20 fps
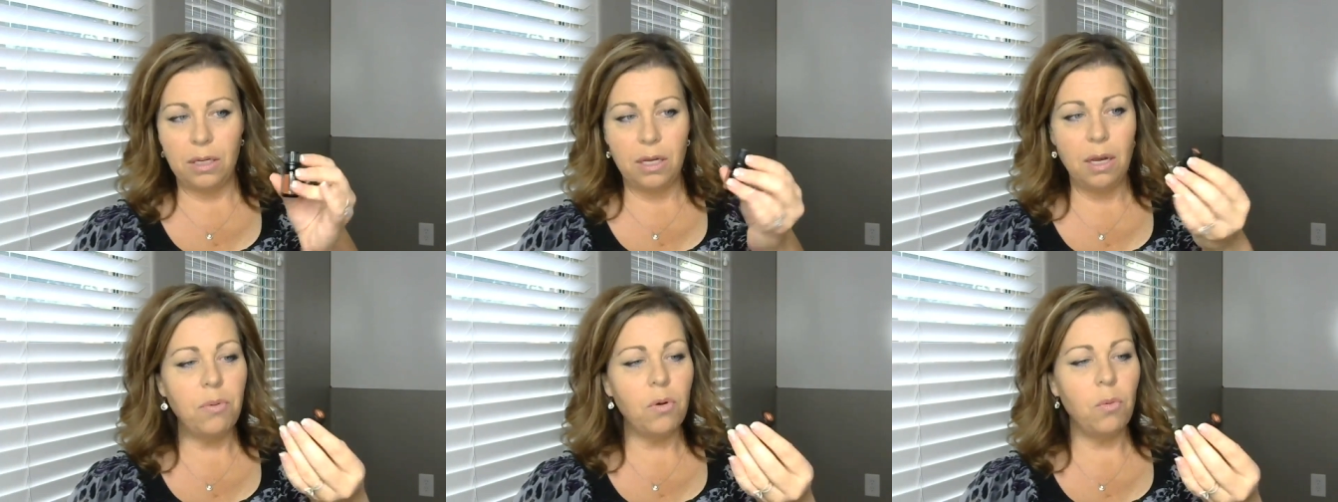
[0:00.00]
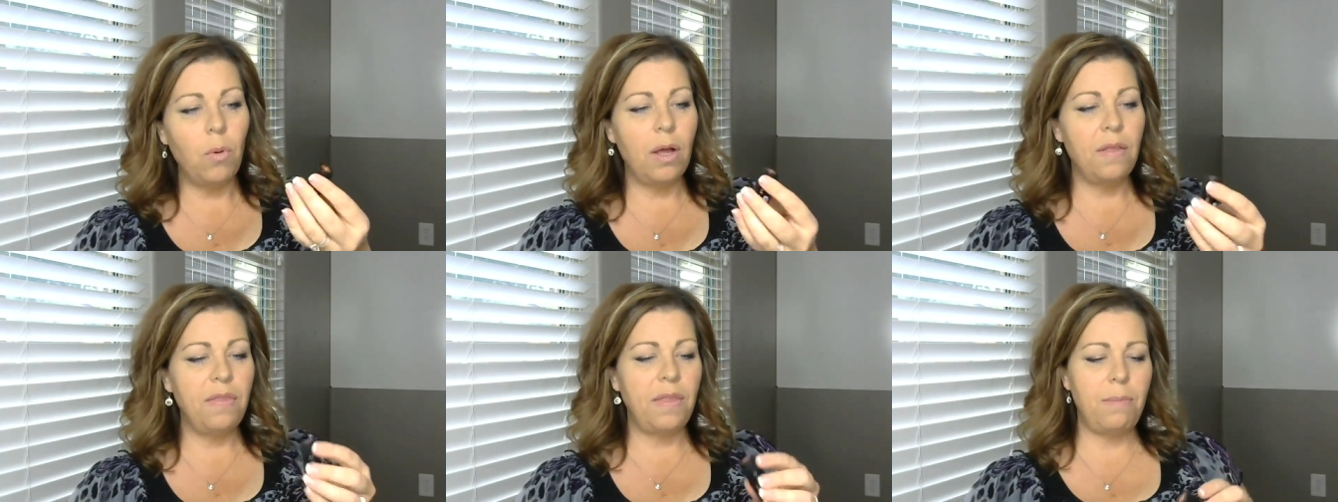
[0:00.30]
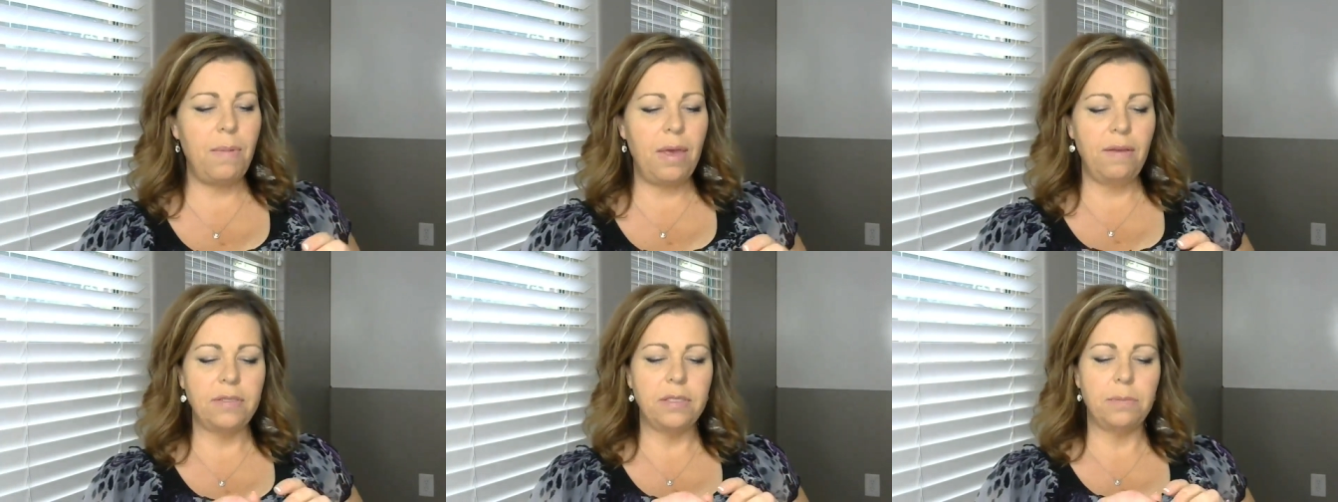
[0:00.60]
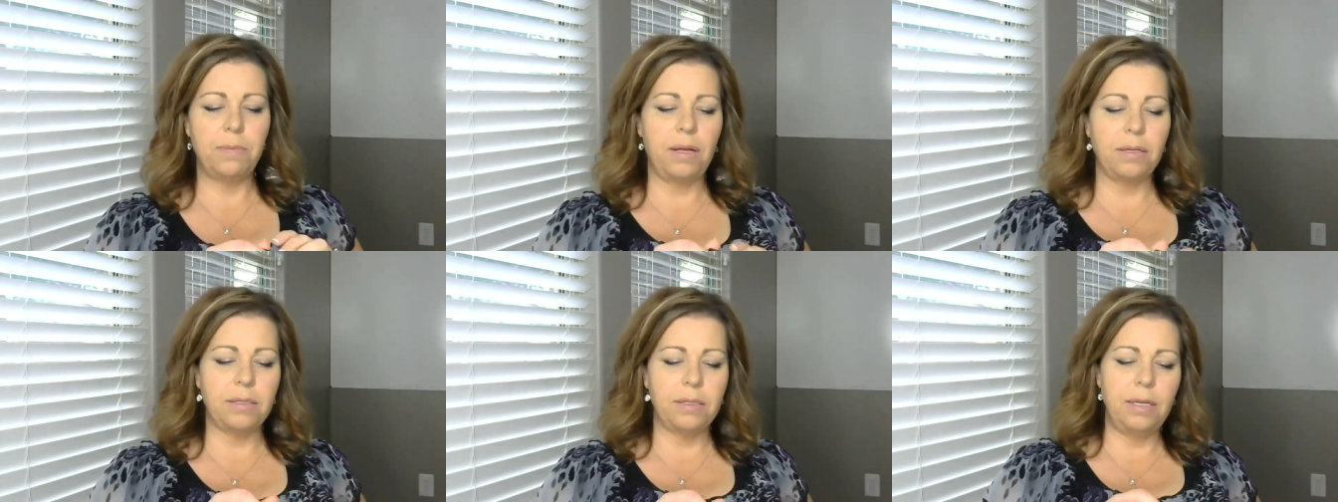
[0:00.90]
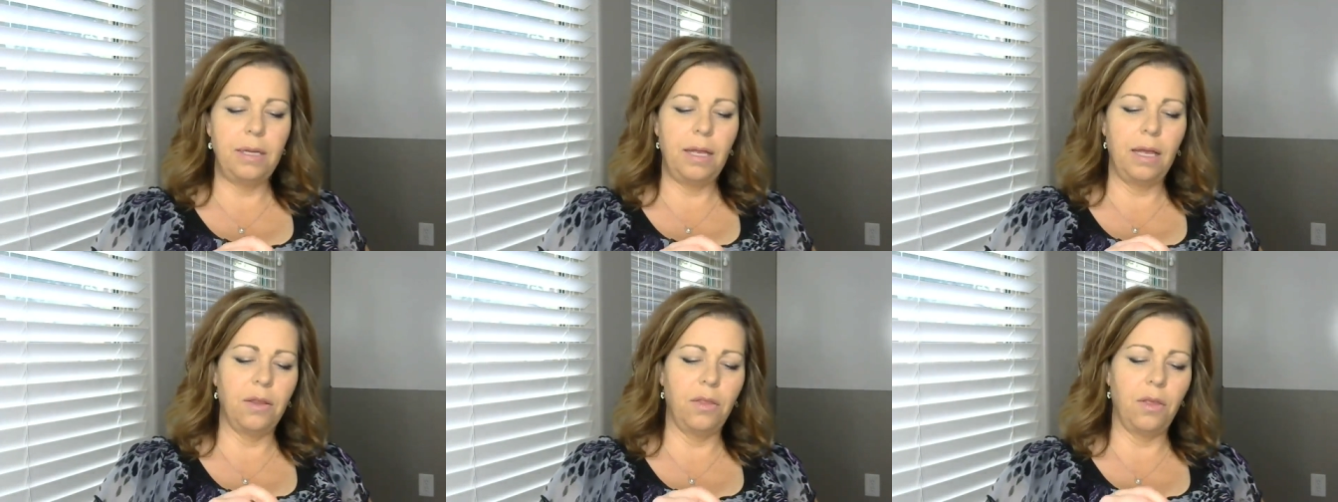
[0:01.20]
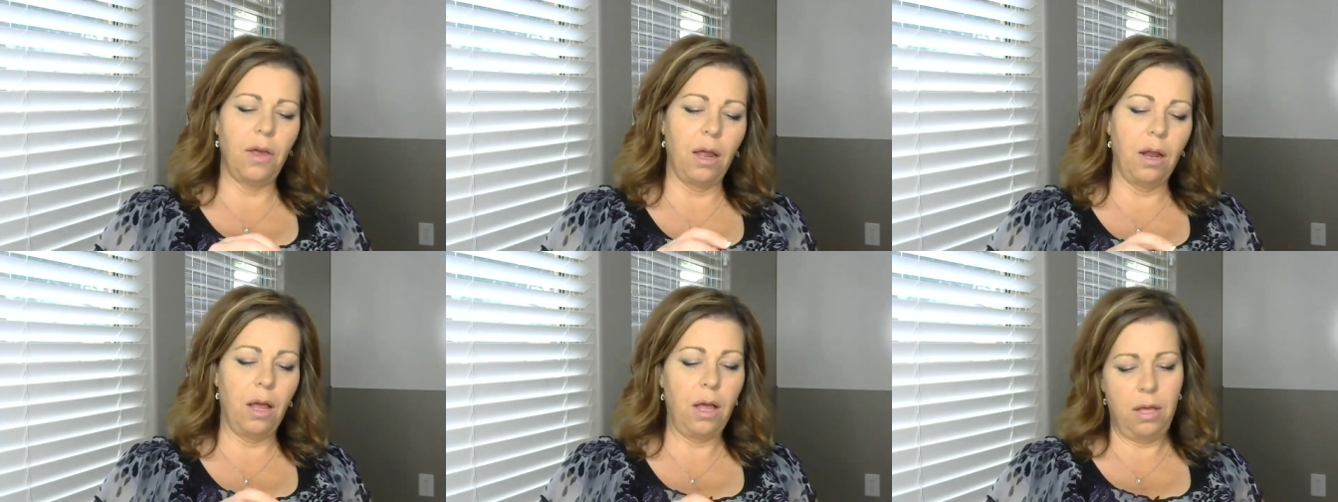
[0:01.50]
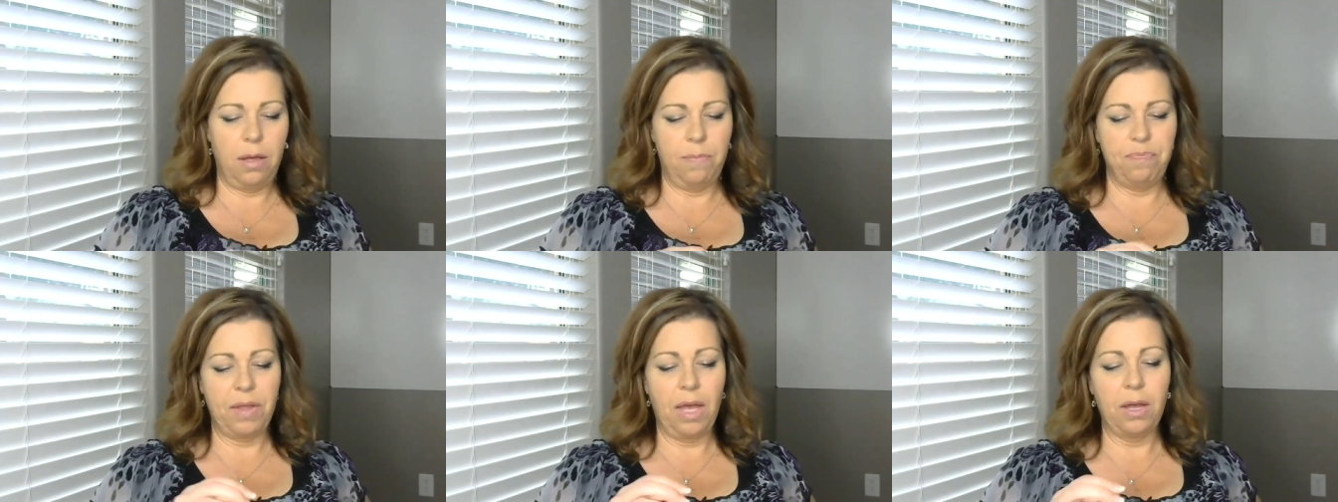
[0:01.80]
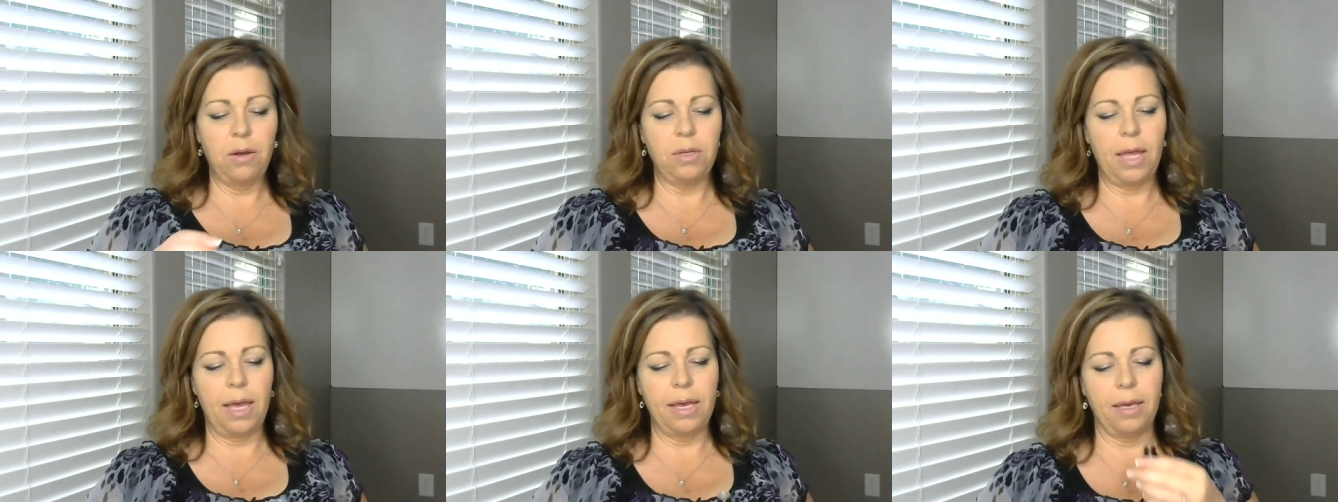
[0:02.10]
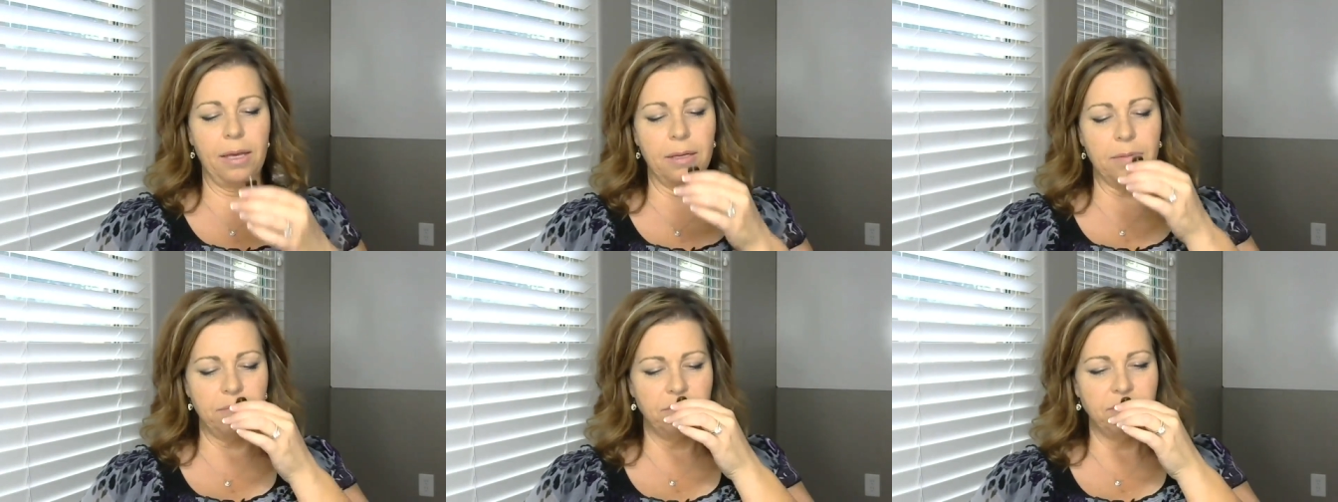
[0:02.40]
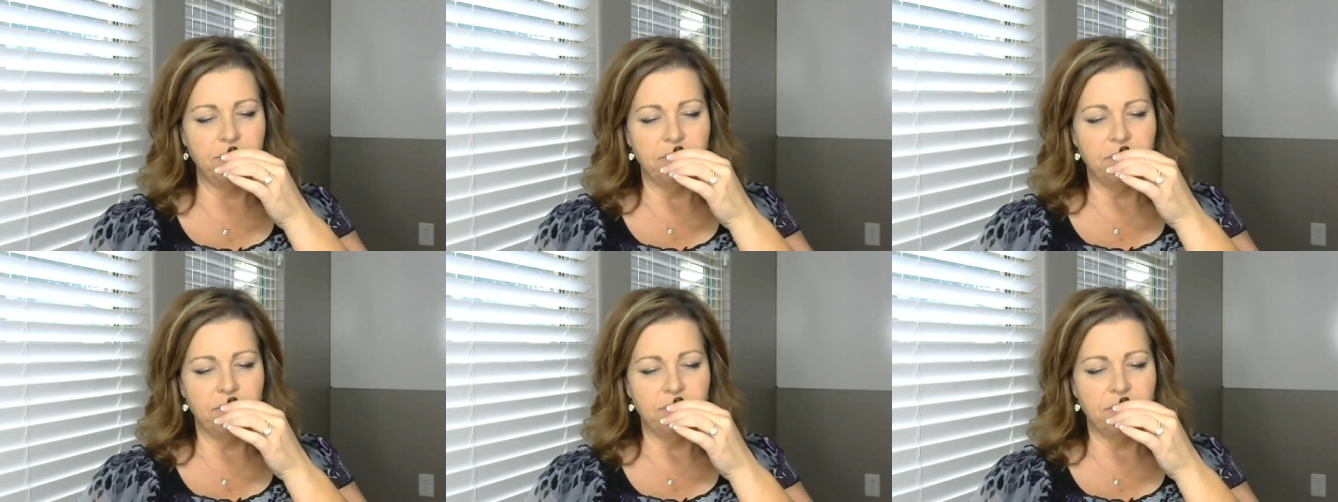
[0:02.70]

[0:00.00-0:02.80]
Number one, they may have smelt it and thought, um, I don't like it